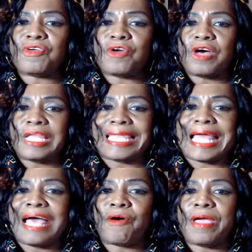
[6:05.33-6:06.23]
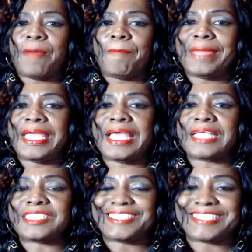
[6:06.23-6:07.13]
allowed a man
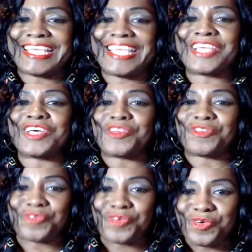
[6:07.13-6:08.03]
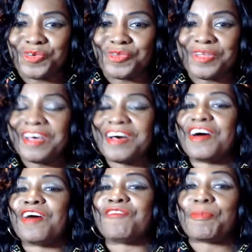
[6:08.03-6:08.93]
to take control
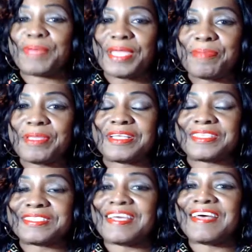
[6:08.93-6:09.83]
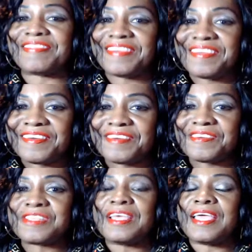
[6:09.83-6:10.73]
of a baby that's not theirs
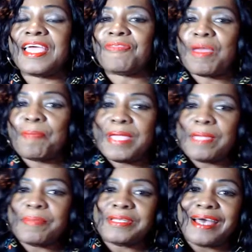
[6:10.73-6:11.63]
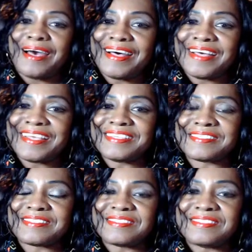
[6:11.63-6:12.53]
and that baby
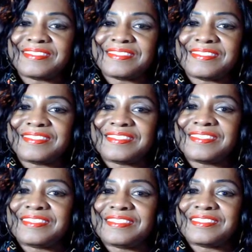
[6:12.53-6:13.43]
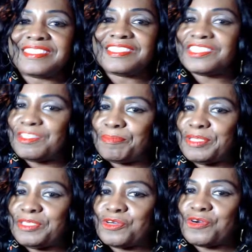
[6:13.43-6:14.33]
dies, she should be
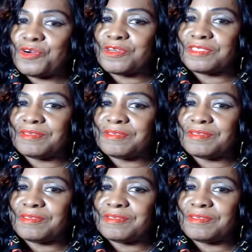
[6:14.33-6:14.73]
charged.